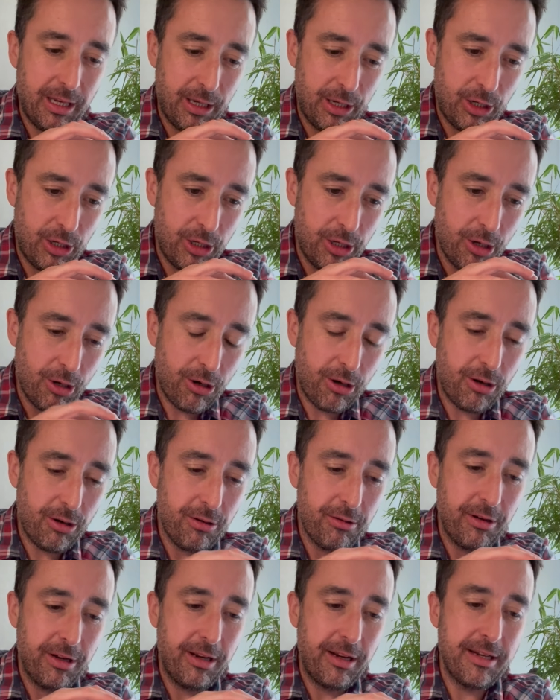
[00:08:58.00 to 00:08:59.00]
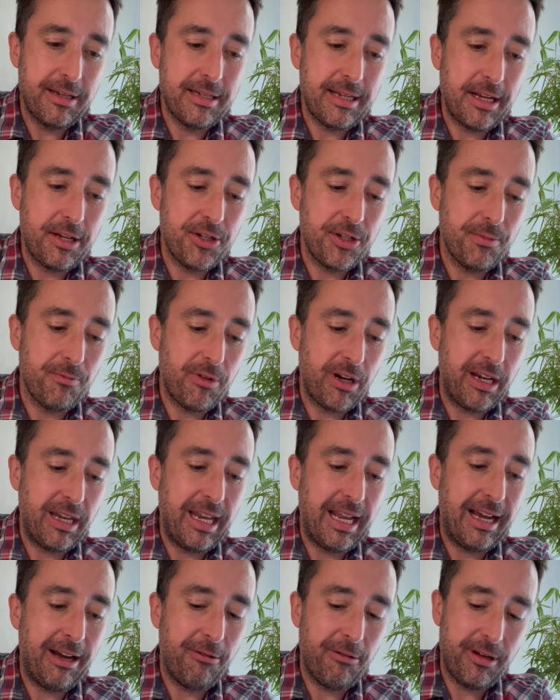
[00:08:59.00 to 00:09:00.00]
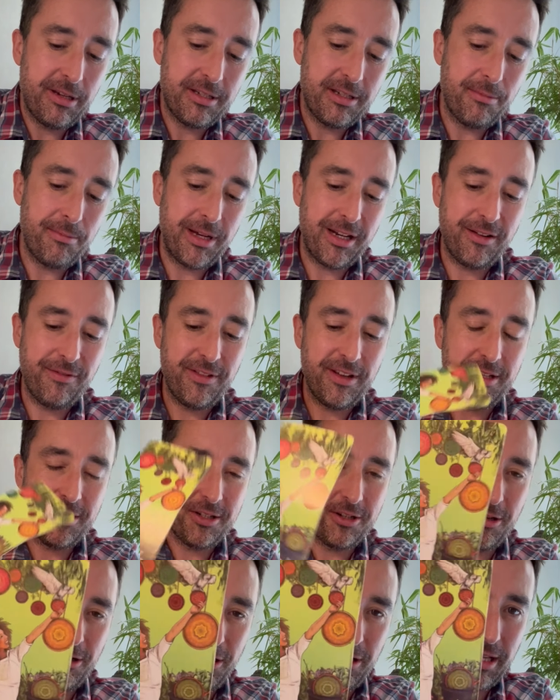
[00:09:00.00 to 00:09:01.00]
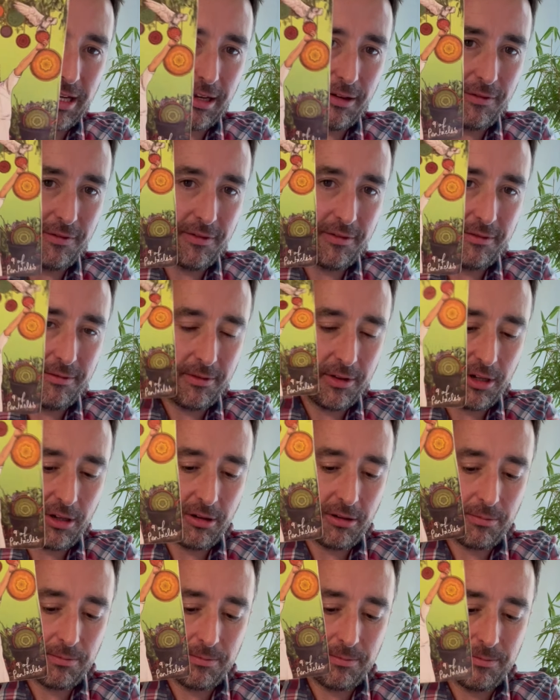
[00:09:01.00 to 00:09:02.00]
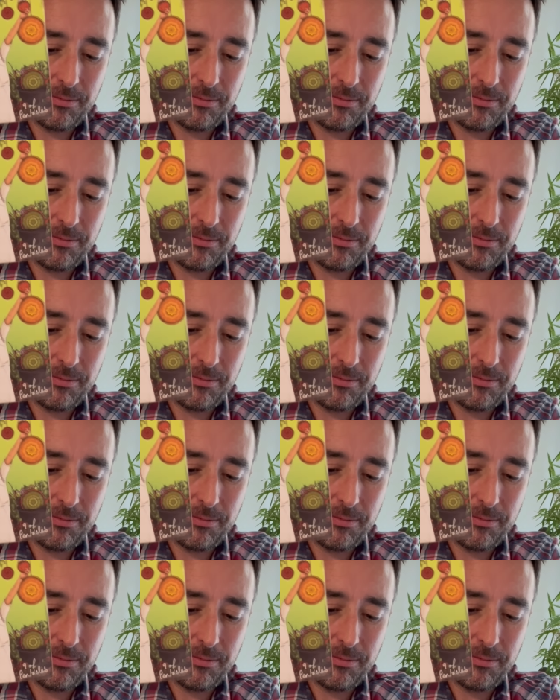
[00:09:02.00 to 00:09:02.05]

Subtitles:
Your intention right now is to manifest your life, your